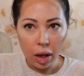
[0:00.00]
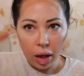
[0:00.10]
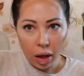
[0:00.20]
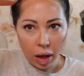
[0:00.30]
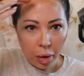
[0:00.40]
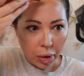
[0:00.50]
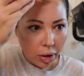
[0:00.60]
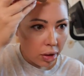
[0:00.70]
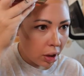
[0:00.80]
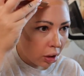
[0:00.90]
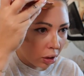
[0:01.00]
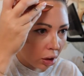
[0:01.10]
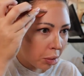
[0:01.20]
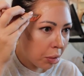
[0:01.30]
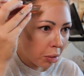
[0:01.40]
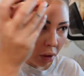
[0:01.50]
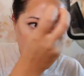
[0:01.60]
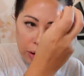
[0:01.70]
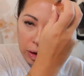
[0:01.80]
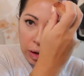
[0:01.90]
Um, let's take a little bit
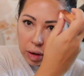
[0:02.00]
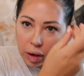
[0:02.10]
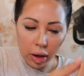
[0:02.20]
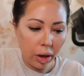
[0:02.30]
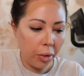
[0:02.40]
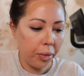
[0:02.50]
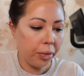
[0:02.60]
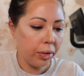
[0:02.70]
more here.